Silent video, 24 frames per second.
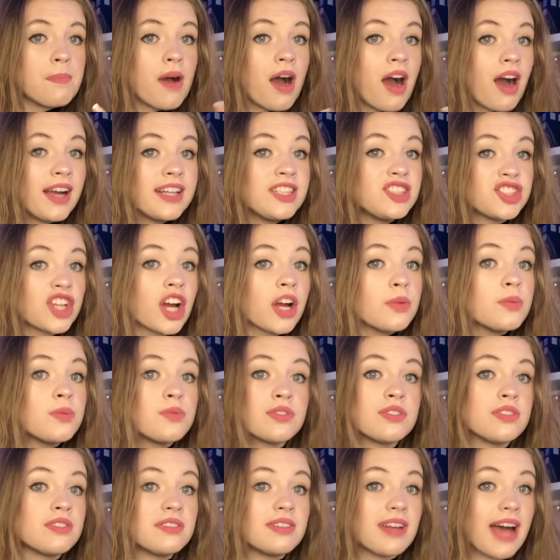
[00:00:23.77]
I
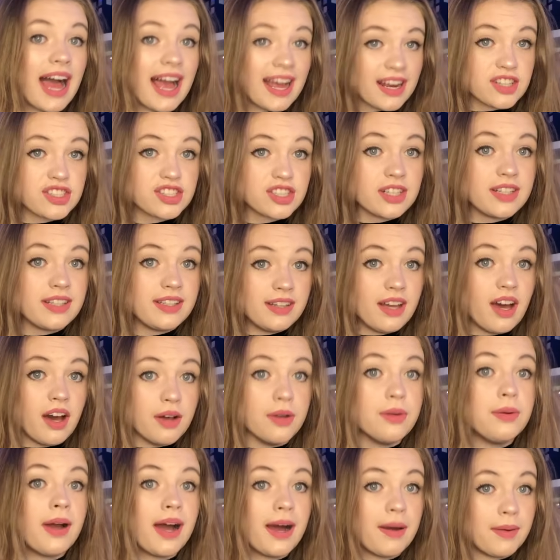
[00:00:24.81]
don't actually
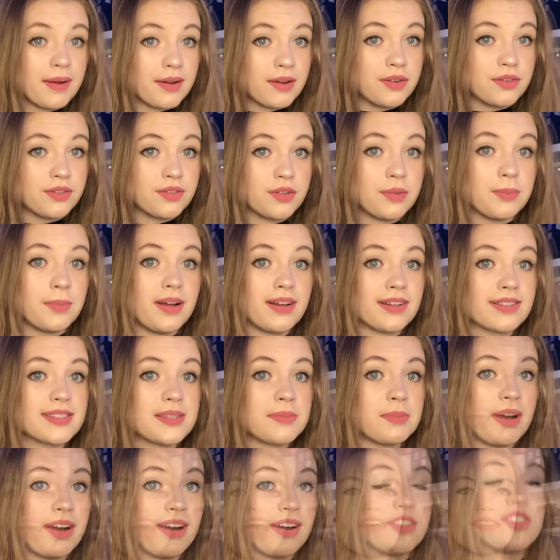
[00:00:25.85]
know how I got full marks
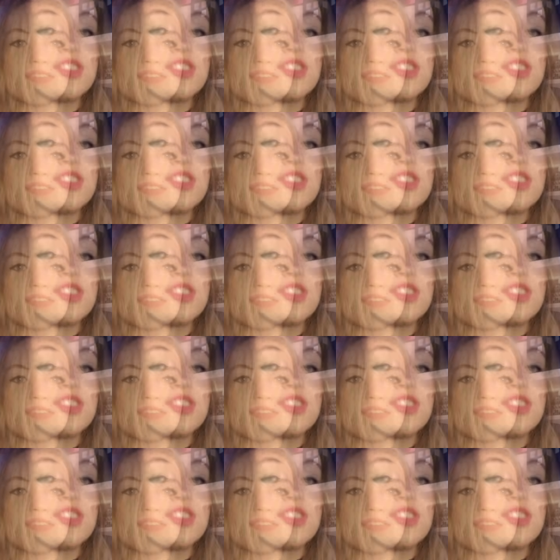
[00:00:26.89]
in my art